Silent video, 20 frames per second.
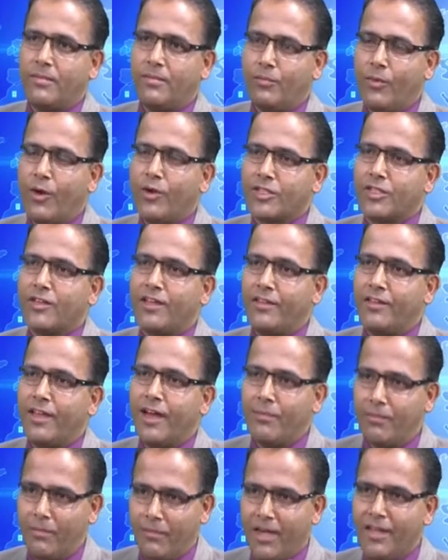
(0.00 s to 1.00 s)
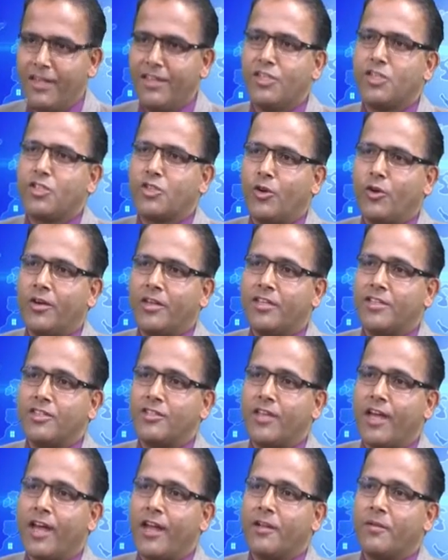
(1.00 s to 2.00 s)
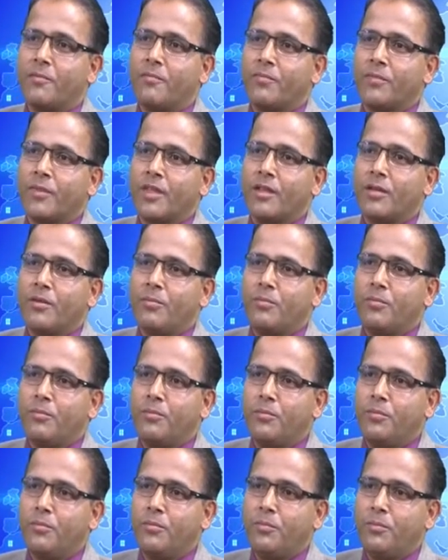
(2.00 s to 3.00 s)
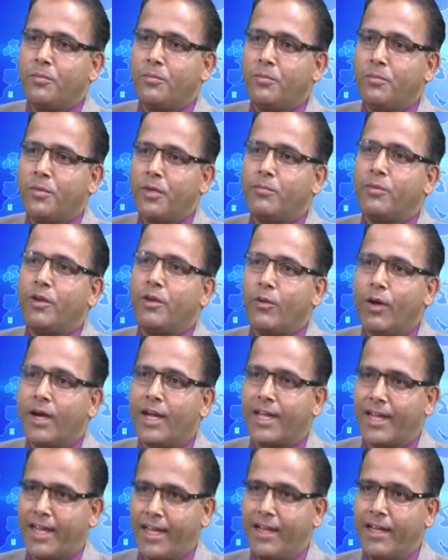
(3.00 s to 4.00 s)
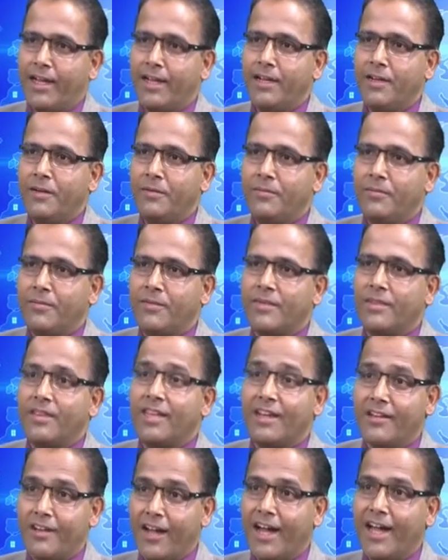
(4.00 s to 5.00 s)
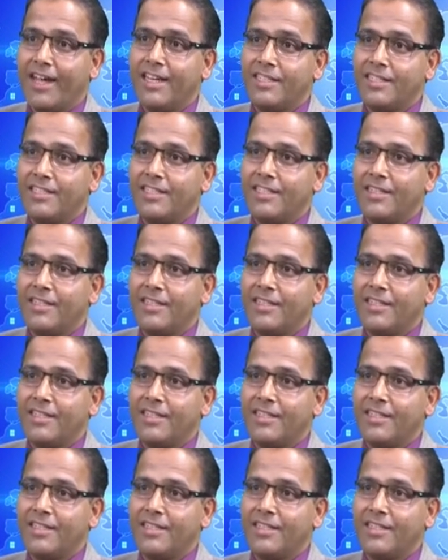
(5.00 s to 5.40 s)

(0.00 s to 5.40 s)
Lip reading: mostly there are many stories that people were killed, they died